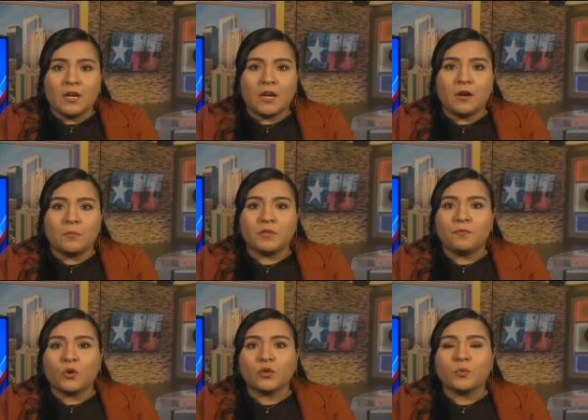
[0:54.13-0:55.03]
Um, the
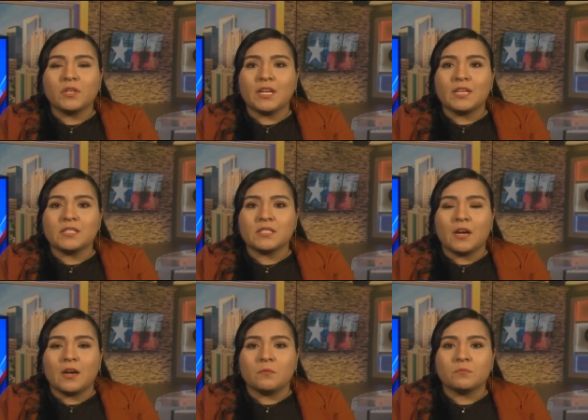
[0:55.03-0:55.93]
fourth one is
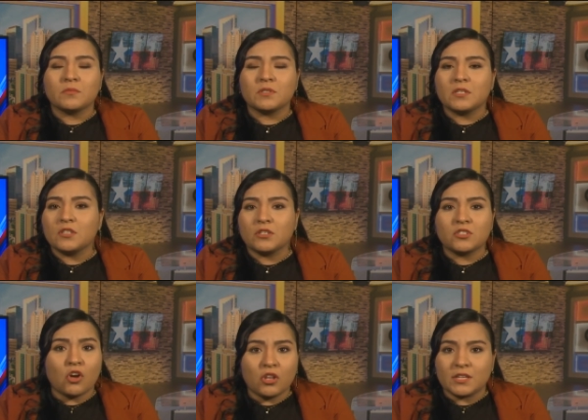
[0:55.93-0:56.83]
um,
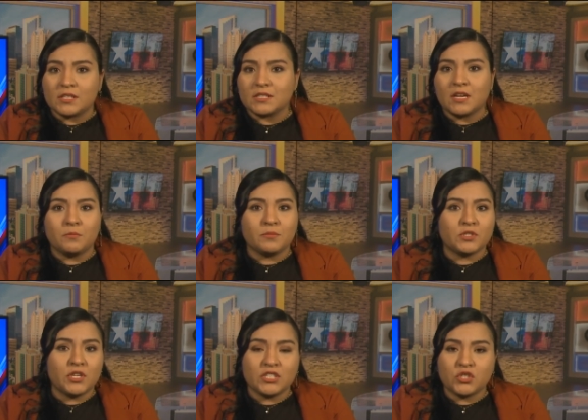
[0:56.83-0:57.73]
call us come
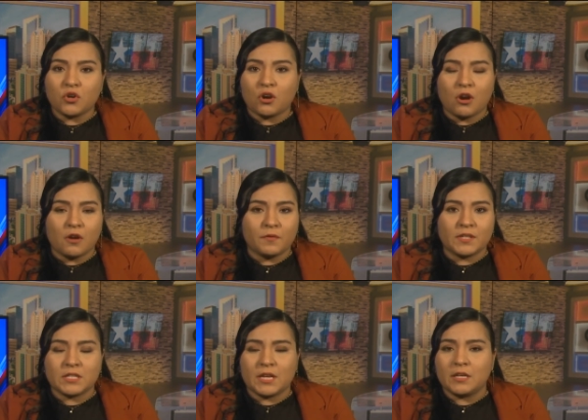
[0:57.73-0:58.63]
into our
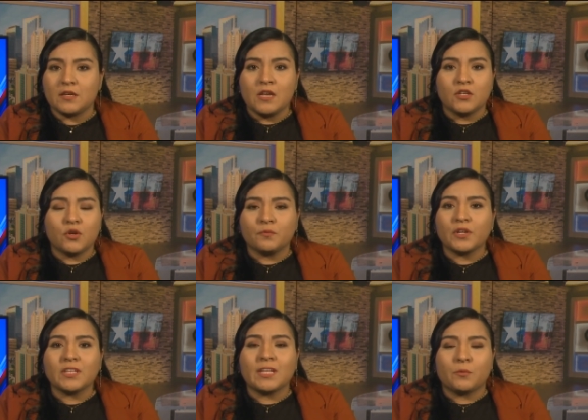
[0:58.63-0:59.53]
office and don't
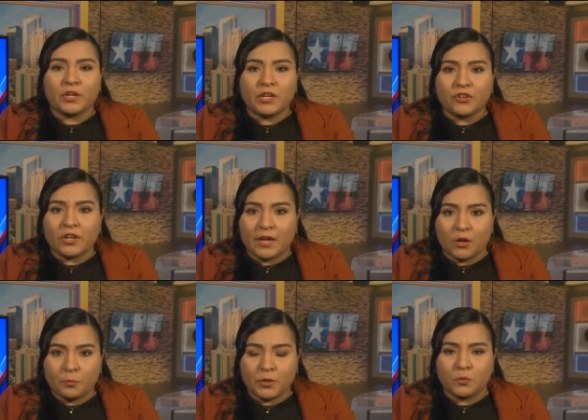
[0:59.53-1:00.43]
forget that we're here to
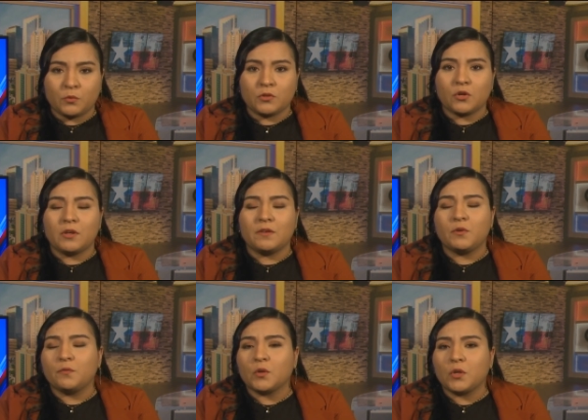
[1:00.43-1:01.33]
help you don't if
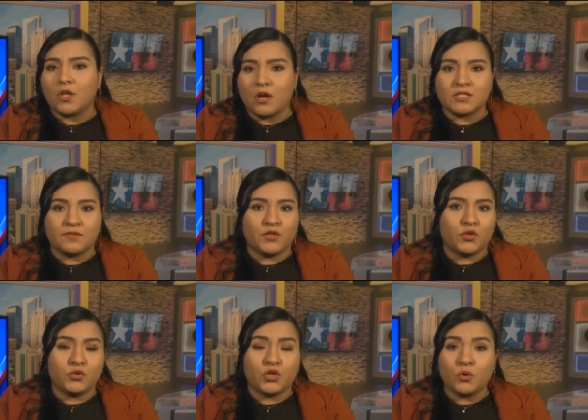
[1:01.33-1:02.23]
you feel lost if you
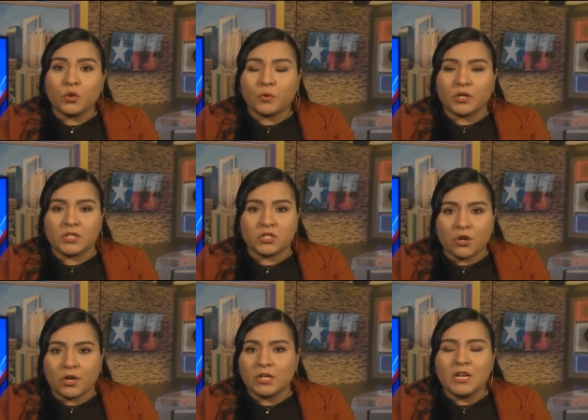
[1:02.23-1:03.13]
don't know where to
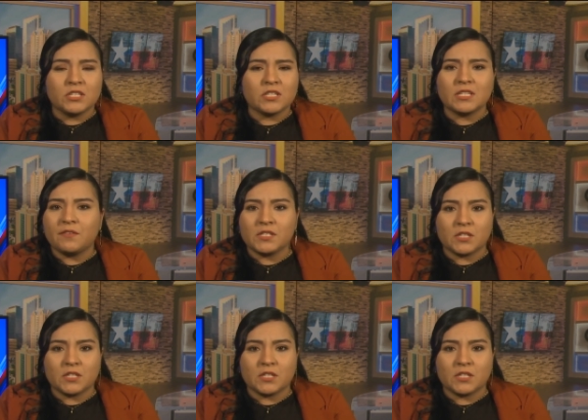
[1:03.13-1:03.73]
start just give us a